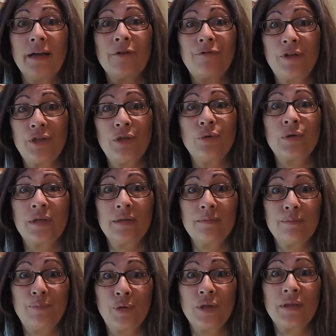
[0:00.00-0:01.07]
enough and you can
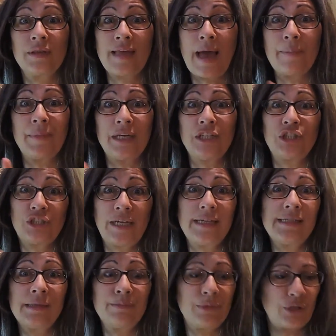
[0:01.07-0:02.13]
put that many
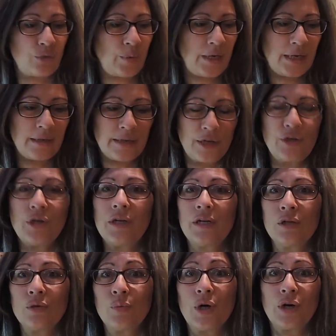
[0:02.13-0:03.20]
shades in between, then
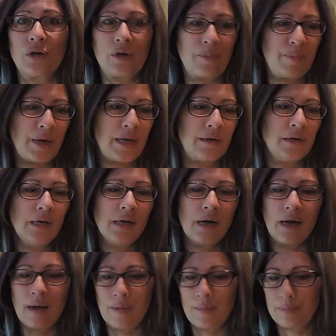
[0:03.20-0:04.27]
it'll work. But
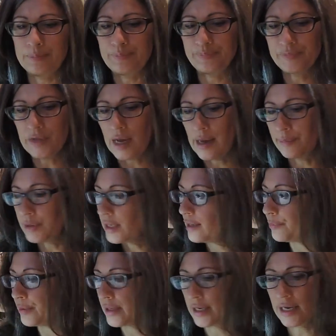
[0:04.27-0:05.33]
I'm
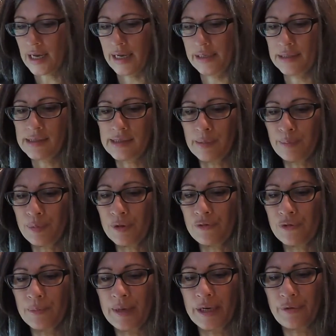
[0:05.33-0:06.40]
keeping it kind of simple
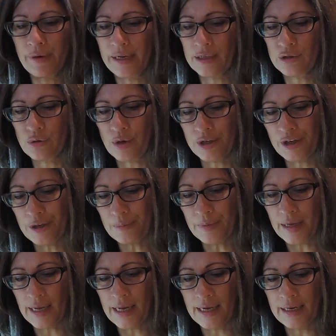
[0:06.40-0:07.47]
for my granddaughter,
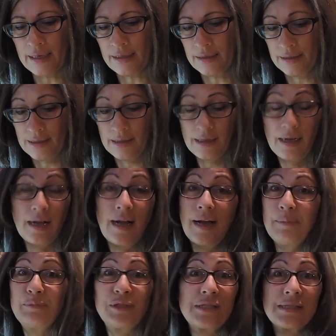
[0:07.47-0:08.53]
and
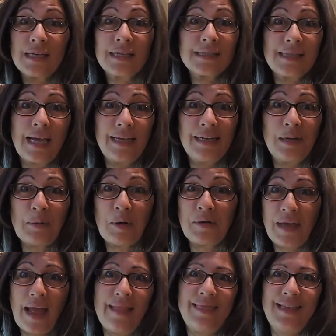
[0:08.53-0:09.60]
I'm just excited about
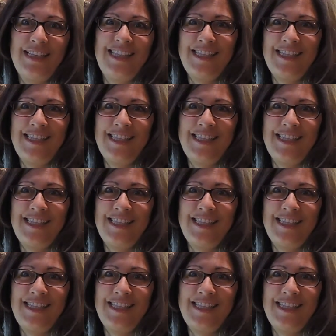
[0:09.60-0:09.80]
getting